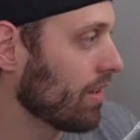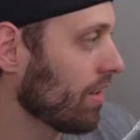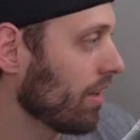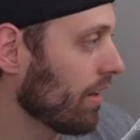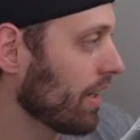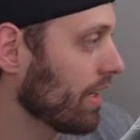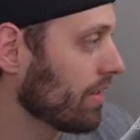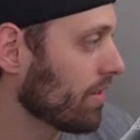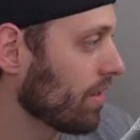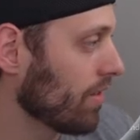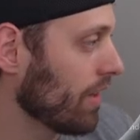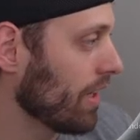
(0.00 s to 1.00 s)
Alright,
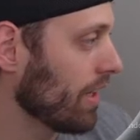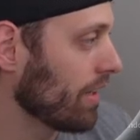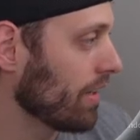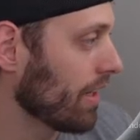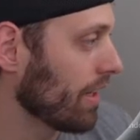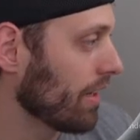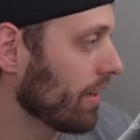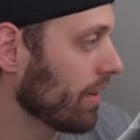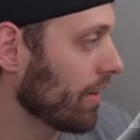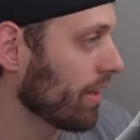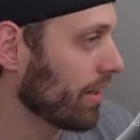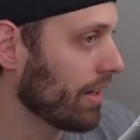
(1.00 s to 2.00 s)
so then I need to go
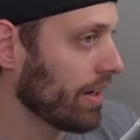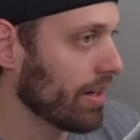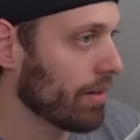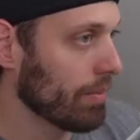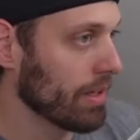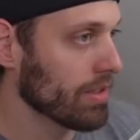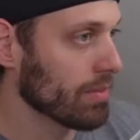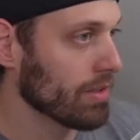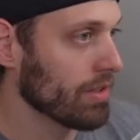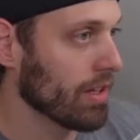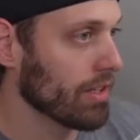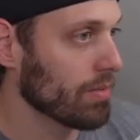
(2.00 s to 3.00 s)
down here, make some
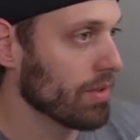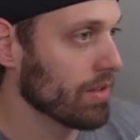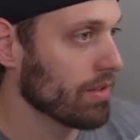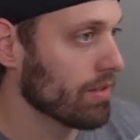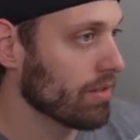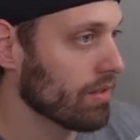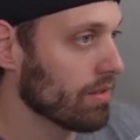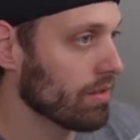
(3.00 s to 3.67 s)
adjustments.